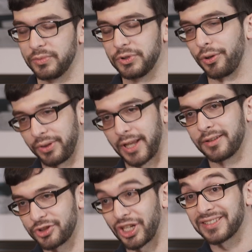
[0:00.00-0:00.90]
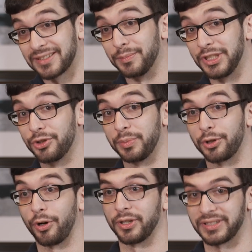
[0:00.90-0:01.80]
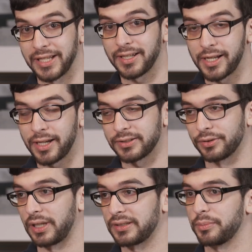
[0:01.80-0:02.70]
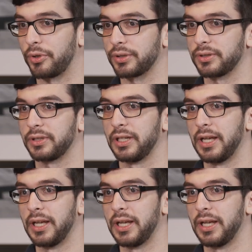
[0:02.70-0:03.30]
So that just need to be called data layer, so that's important.